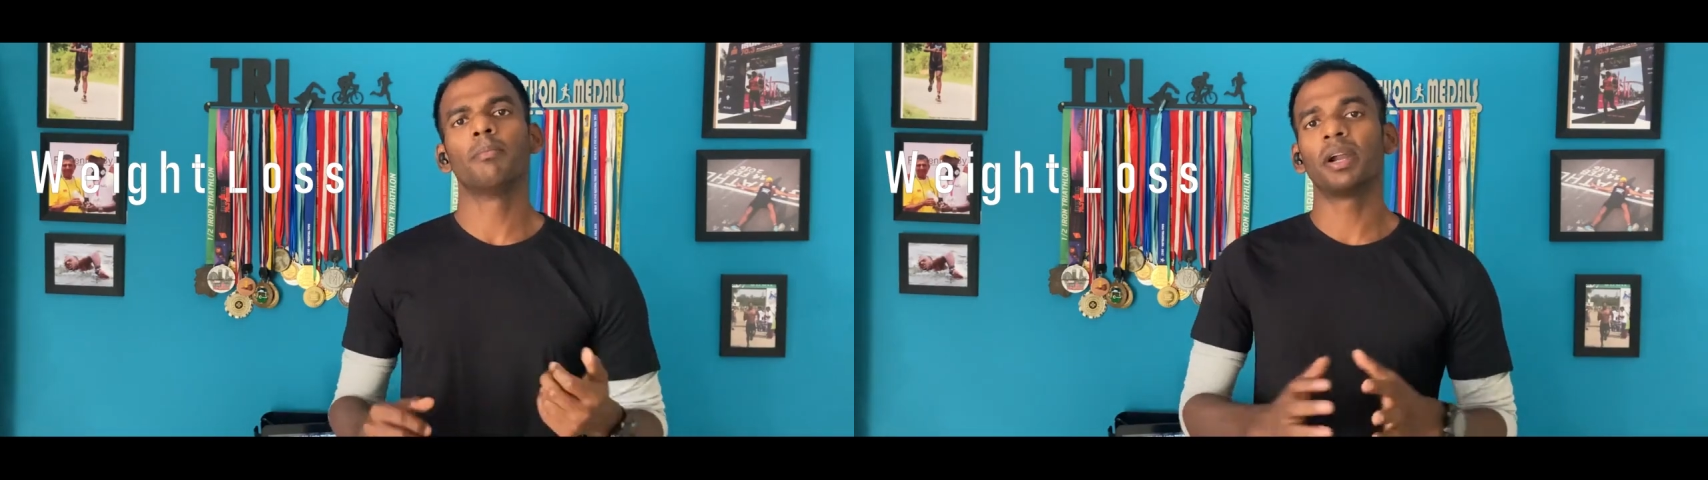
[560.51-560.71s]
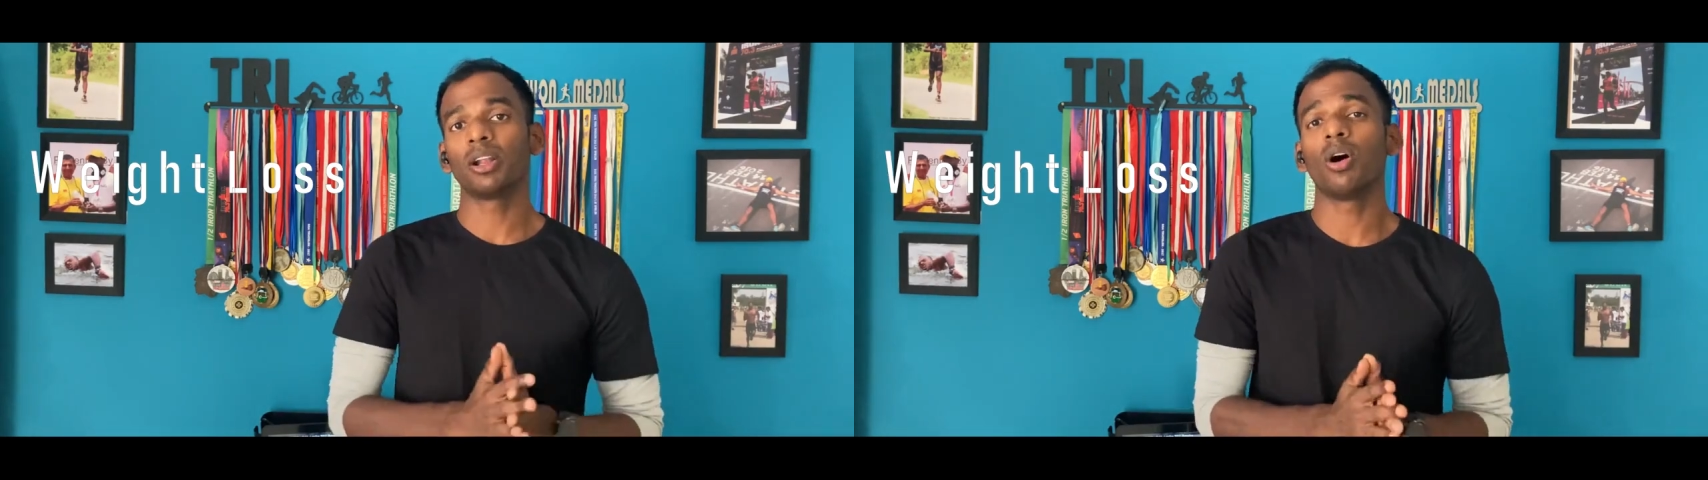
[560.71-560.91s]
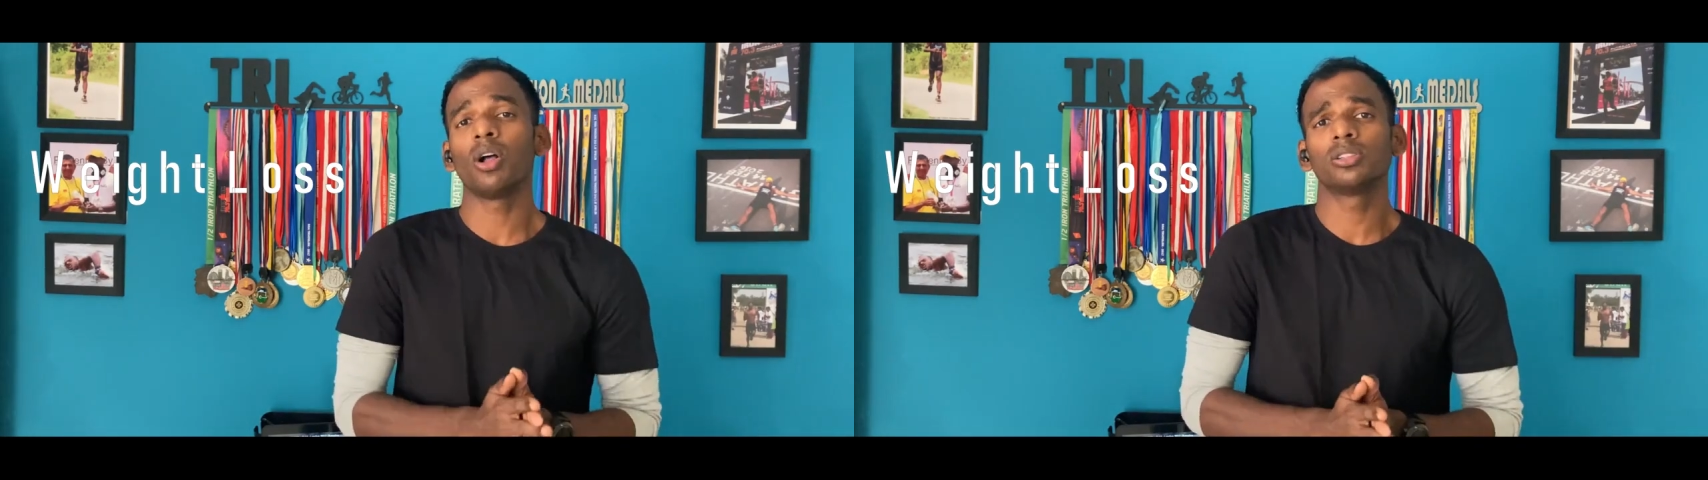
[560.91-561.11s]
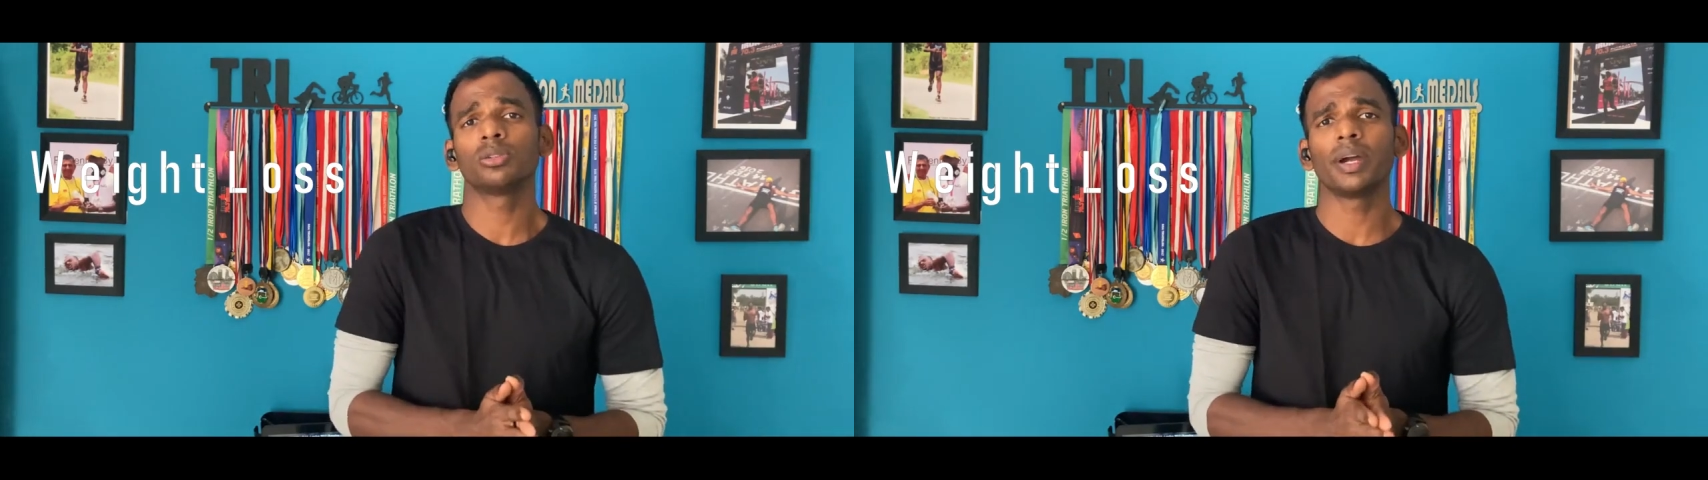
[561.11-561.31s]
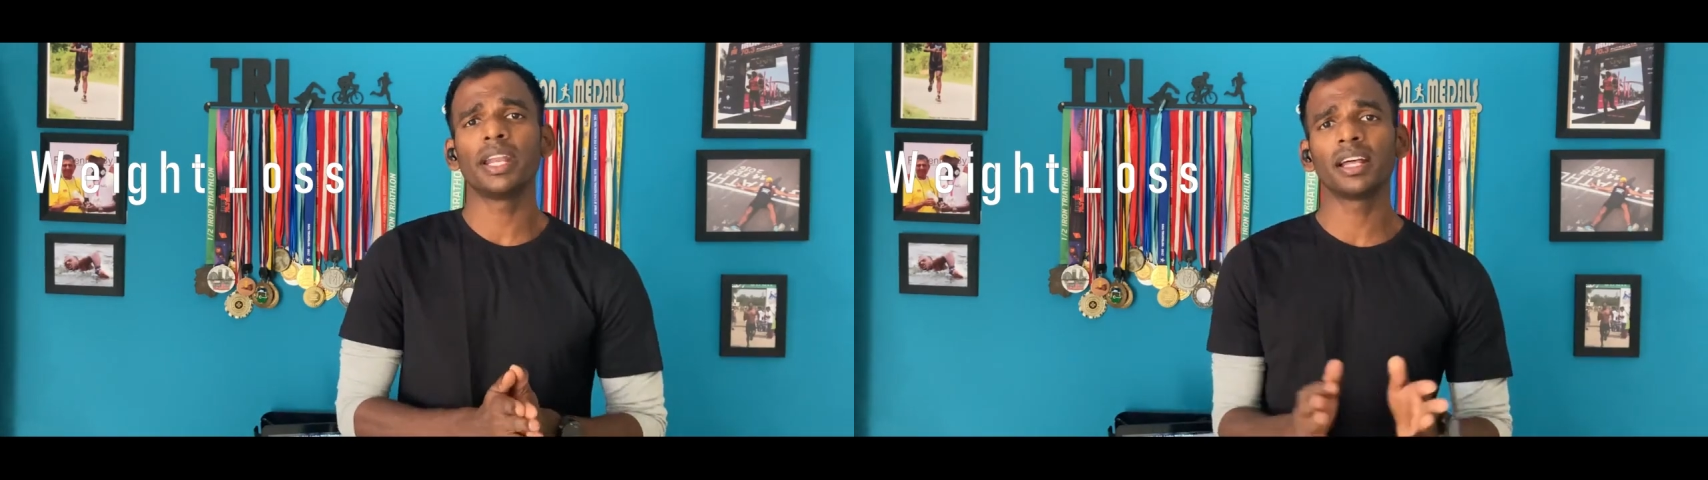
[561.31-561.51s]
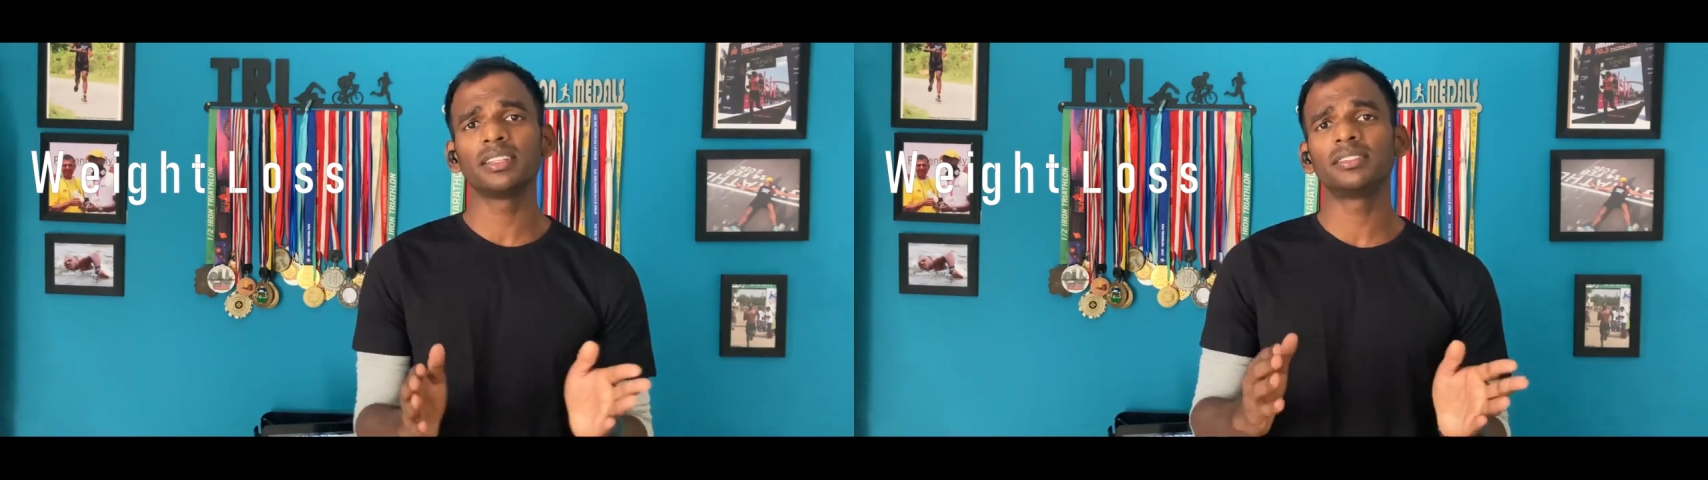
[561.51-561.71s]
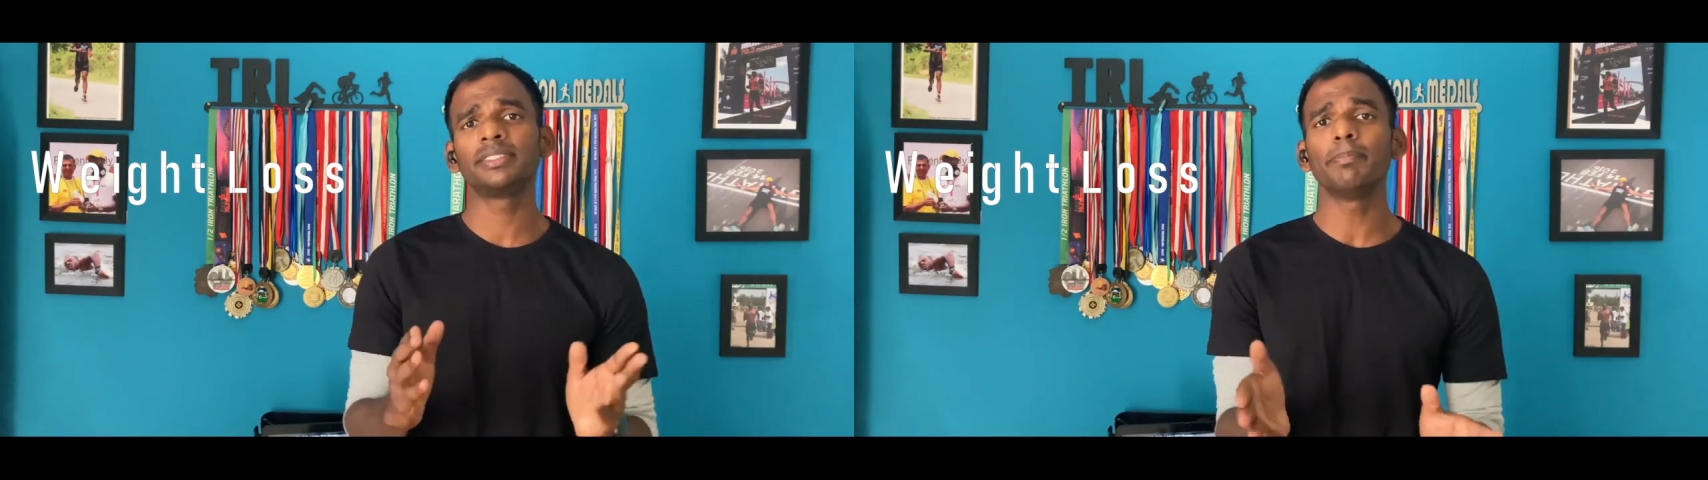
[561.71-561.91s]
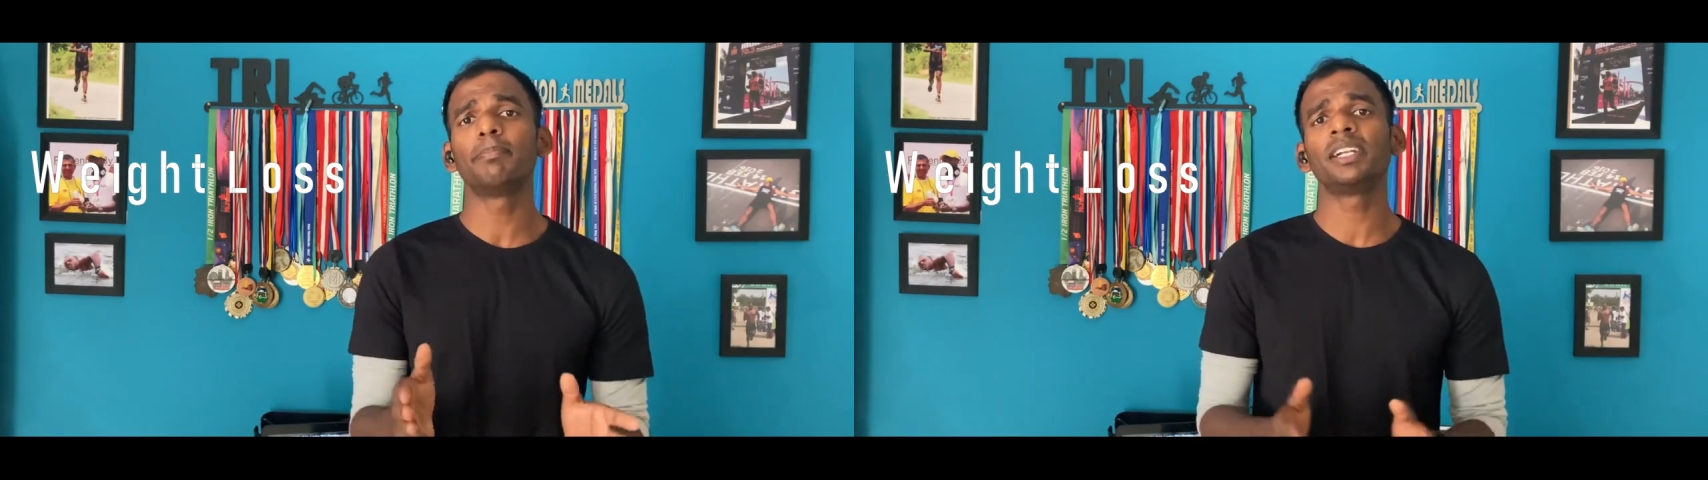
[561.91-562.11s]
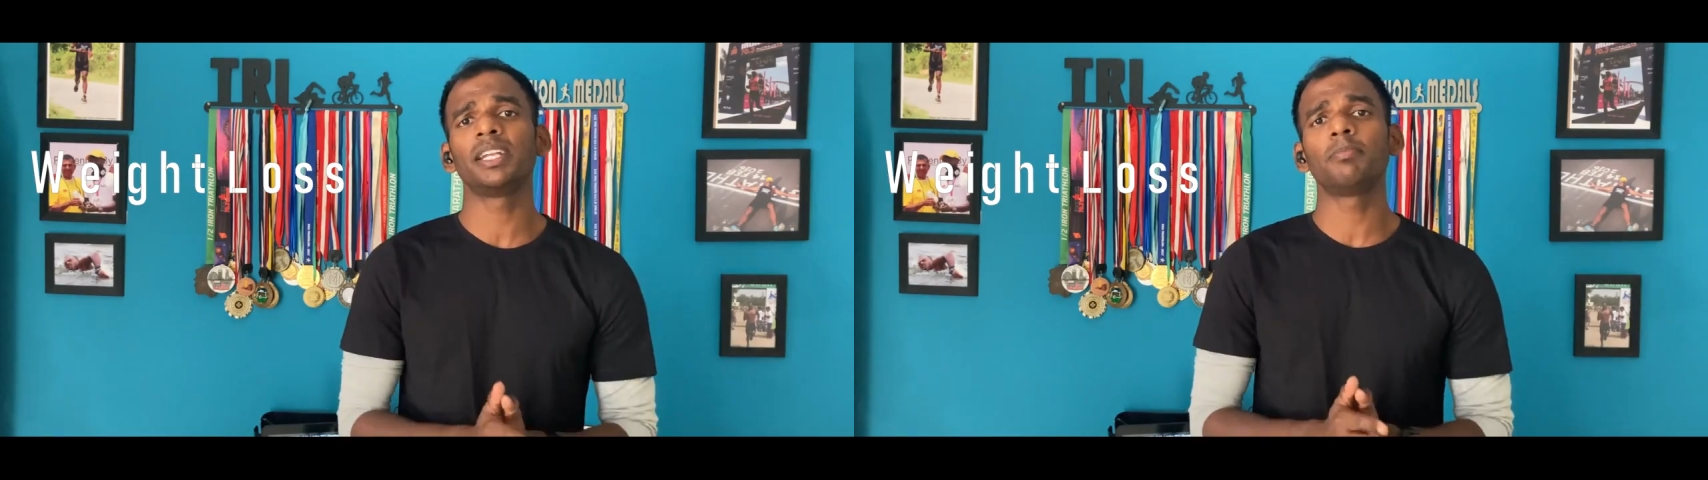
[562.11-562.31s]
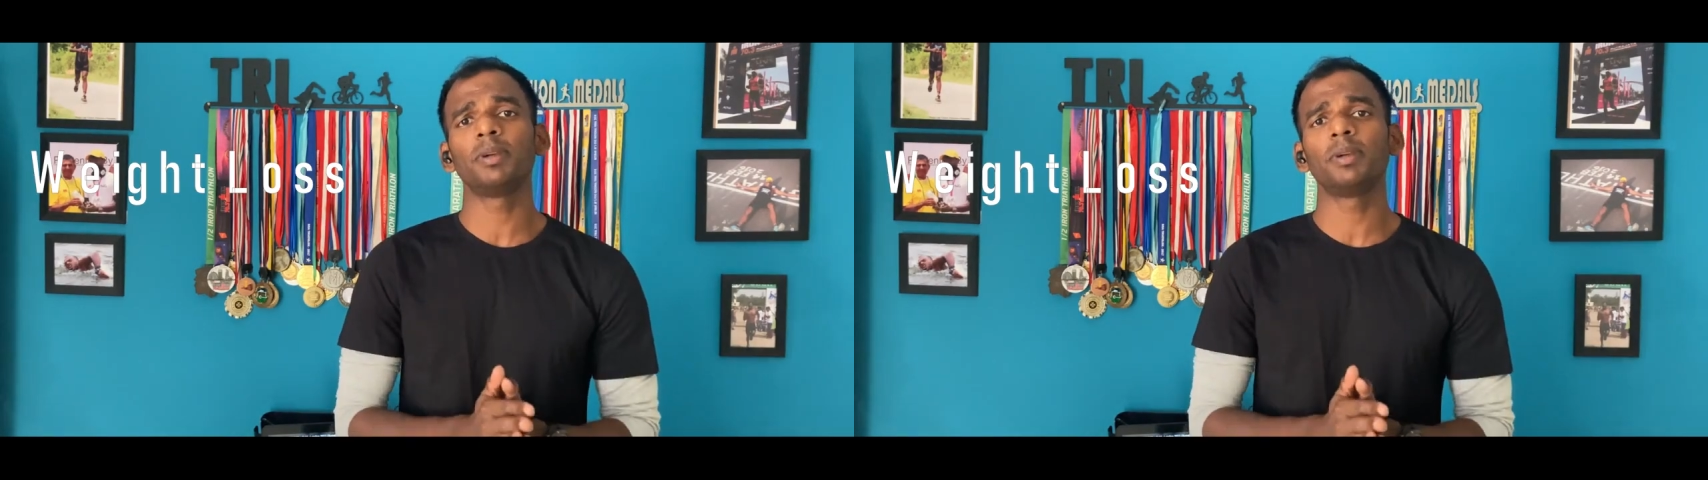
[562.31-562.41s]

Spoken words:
But also another simple tip